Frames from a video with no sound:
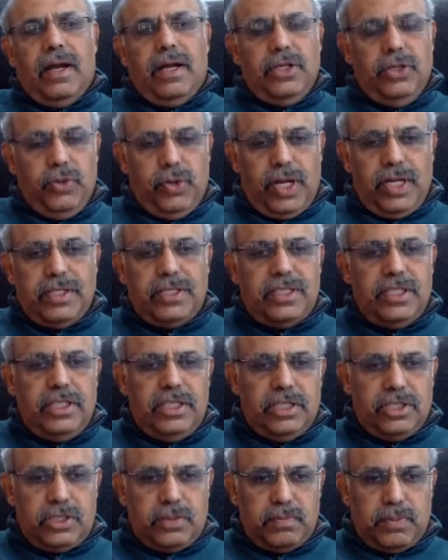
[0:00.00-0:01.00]
You can see
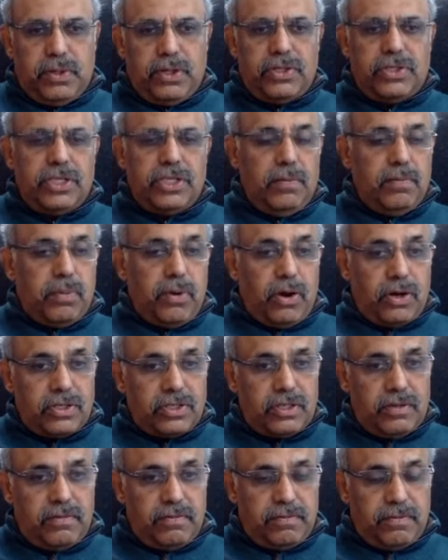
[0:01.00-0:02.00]
the spurts in
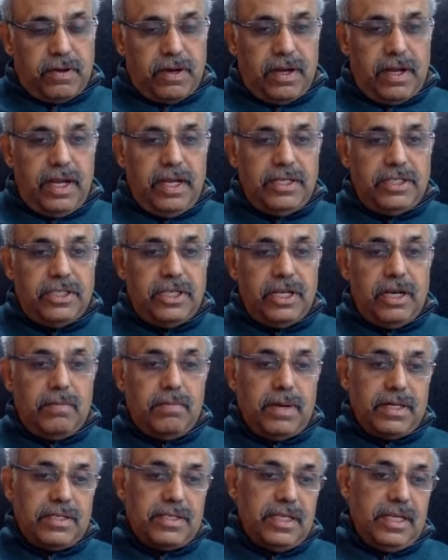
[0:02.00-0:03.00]
parts of Asia,
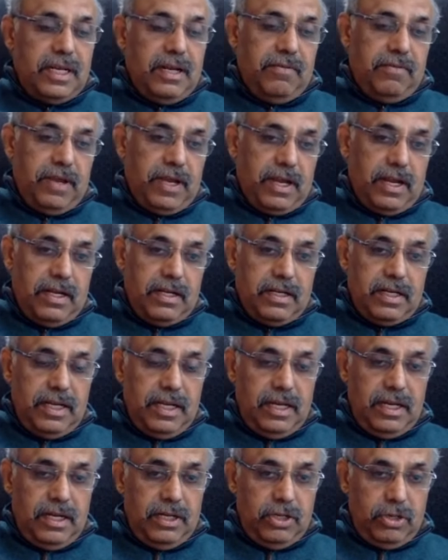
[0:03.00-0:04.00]
but significant
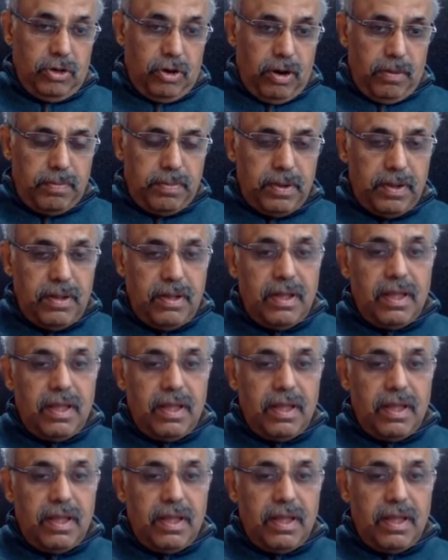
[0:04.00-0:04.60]
in Europe.